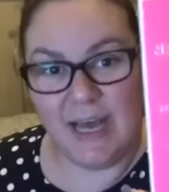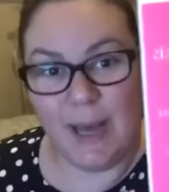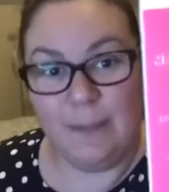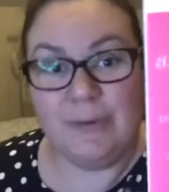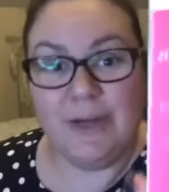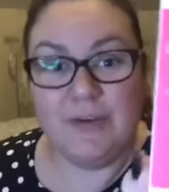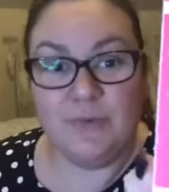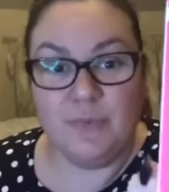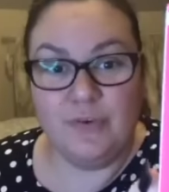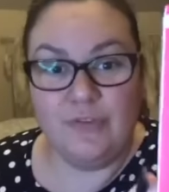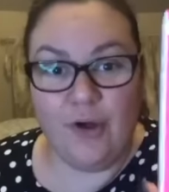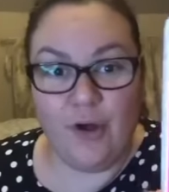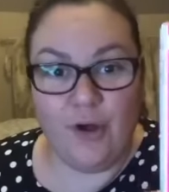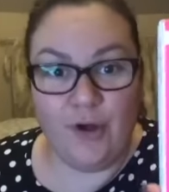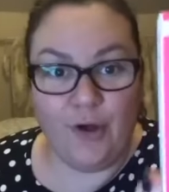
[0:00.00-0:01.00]
a brand we've
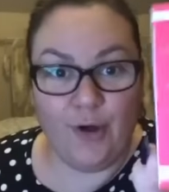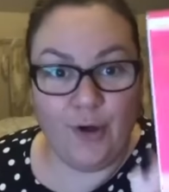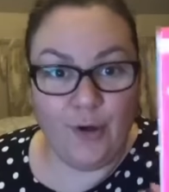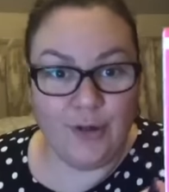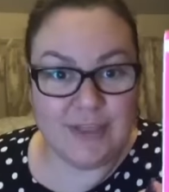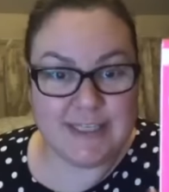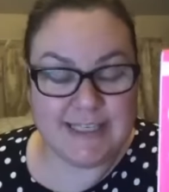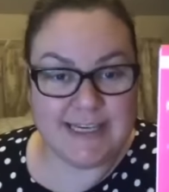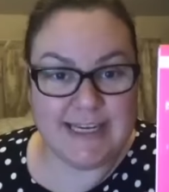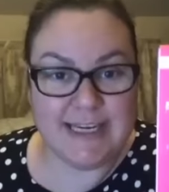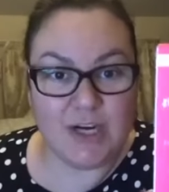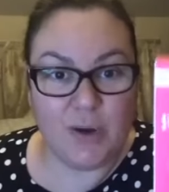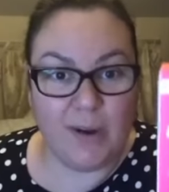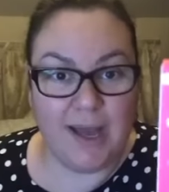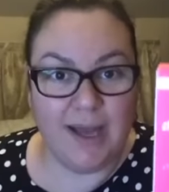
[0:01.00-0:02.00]
all seen
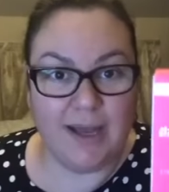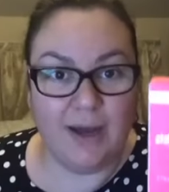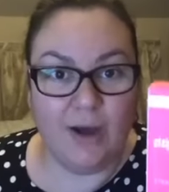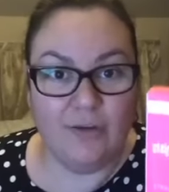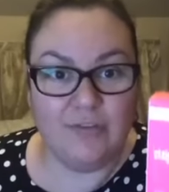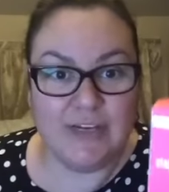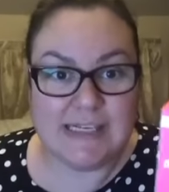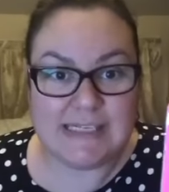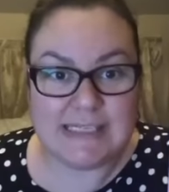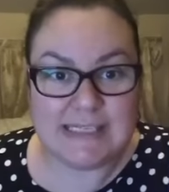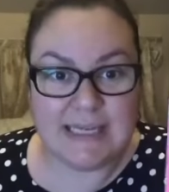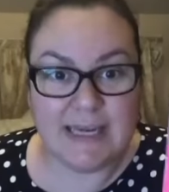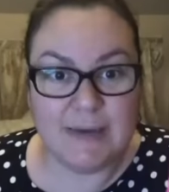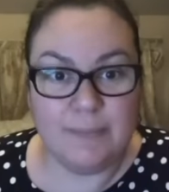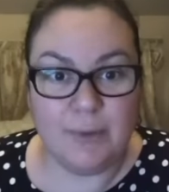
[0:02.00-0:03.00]
quite a lot
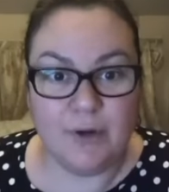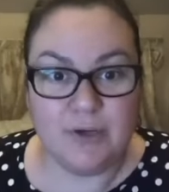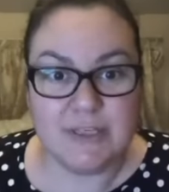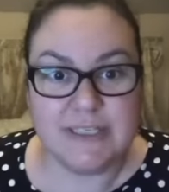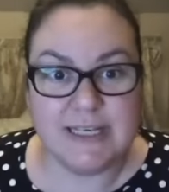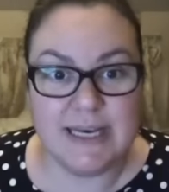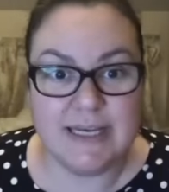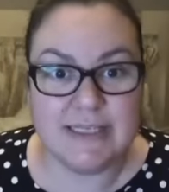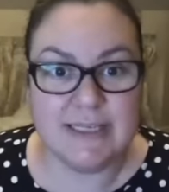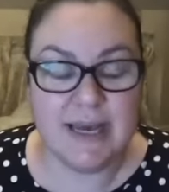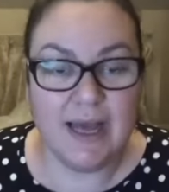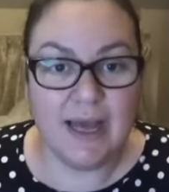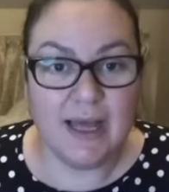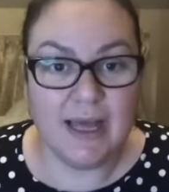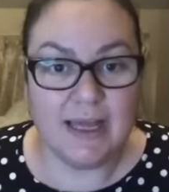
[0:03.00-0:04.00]
recently in boxes.
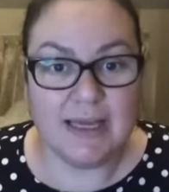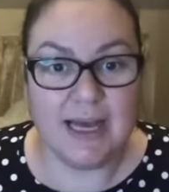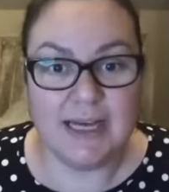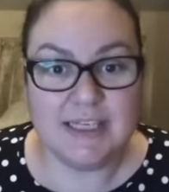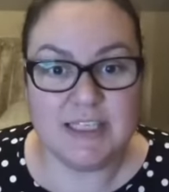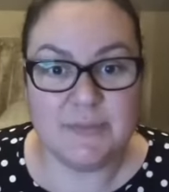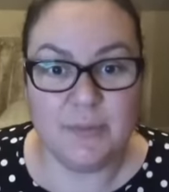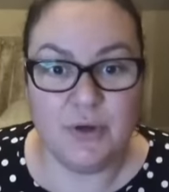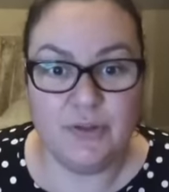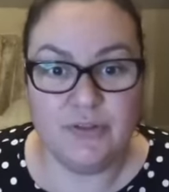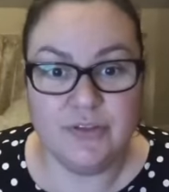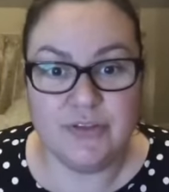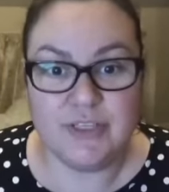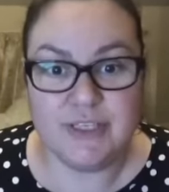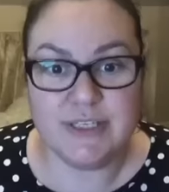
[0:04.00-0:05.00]
Last
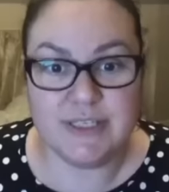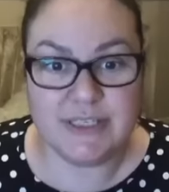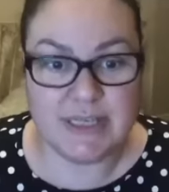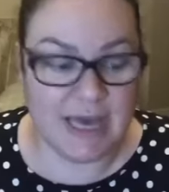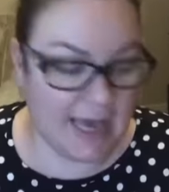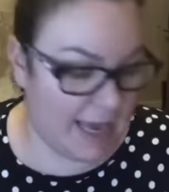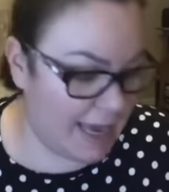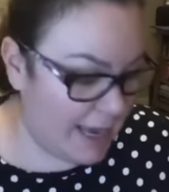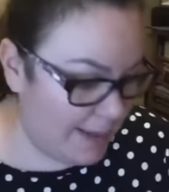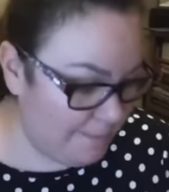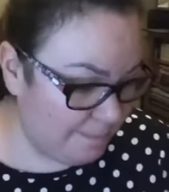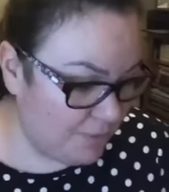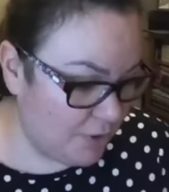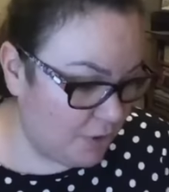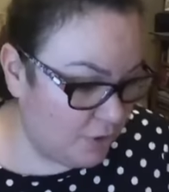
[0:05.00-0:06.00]
month's,
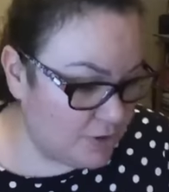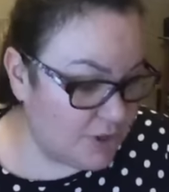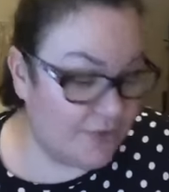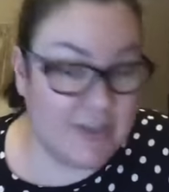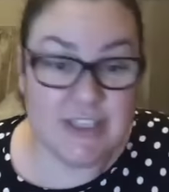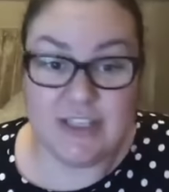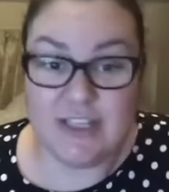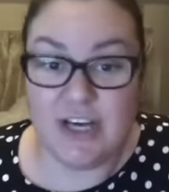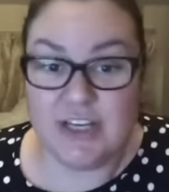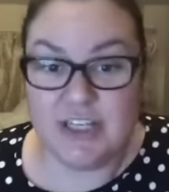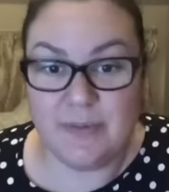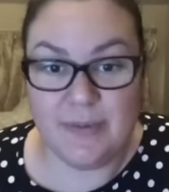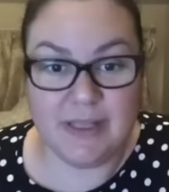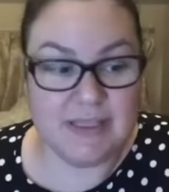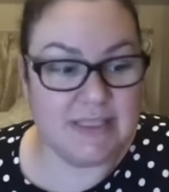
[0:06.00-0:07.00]
it's
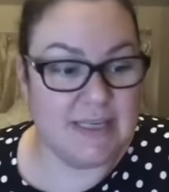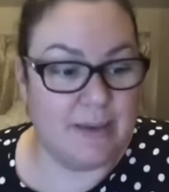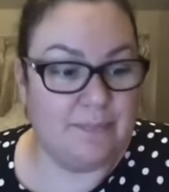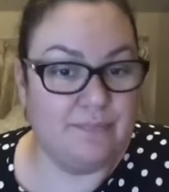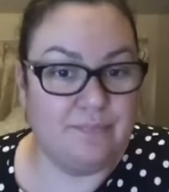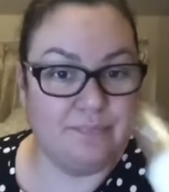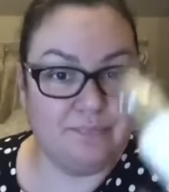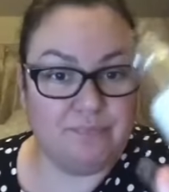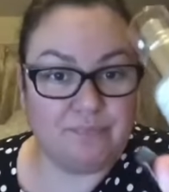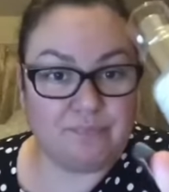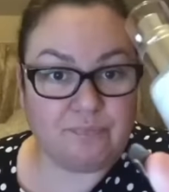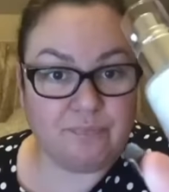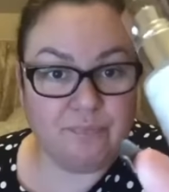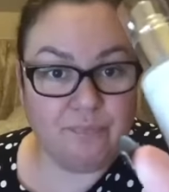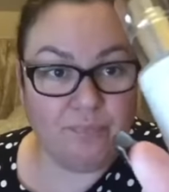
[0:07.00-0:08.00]
30ml, Sam.
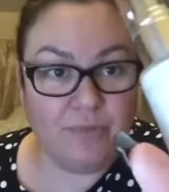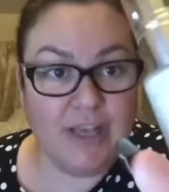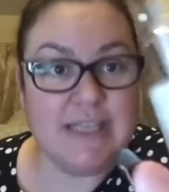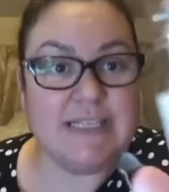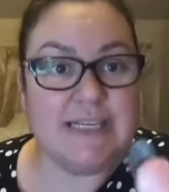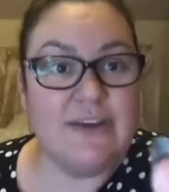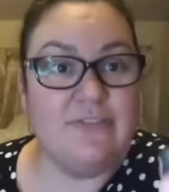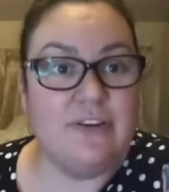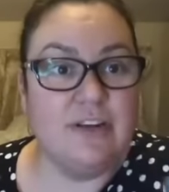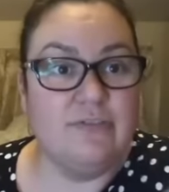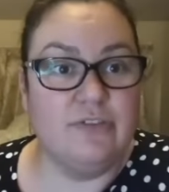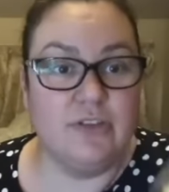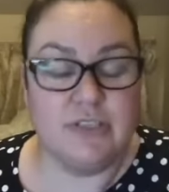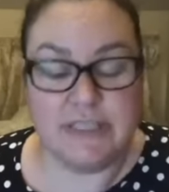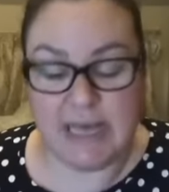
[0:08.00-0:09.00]
It's definitely
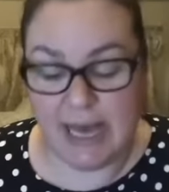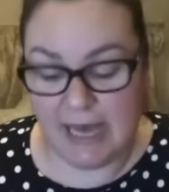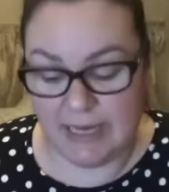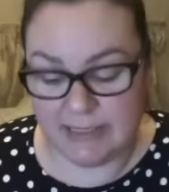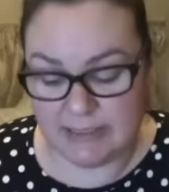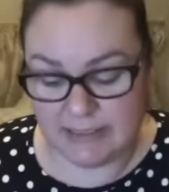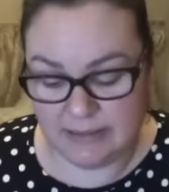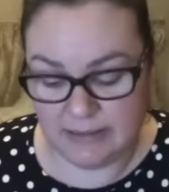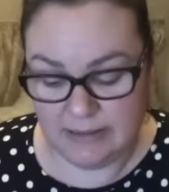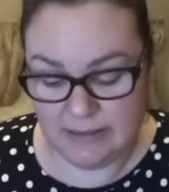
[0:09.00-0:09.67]
full size.